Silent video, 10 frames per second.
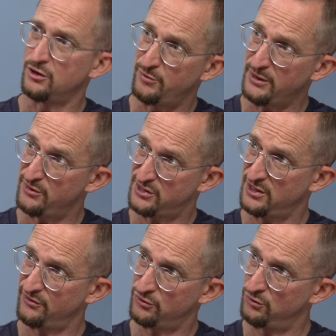the
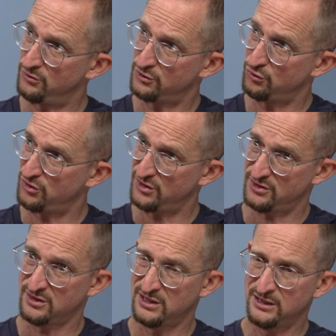BBC, of course, which is
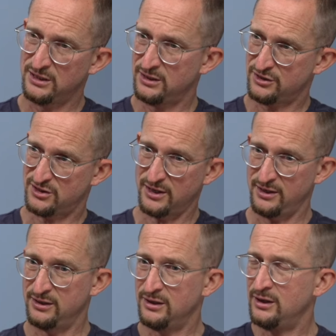state,
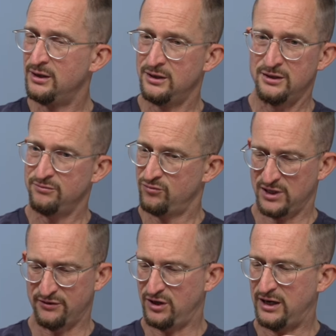
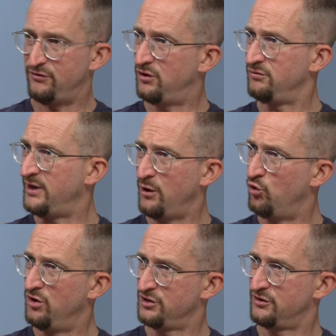have
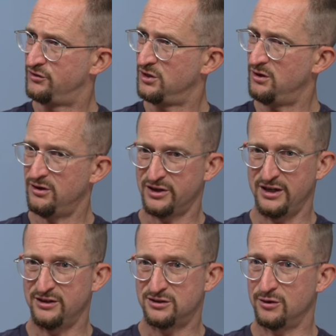networks of
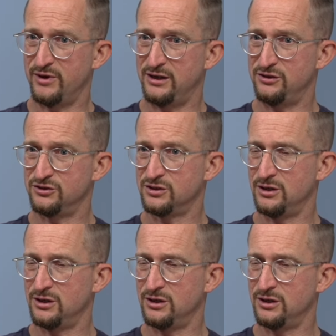targets about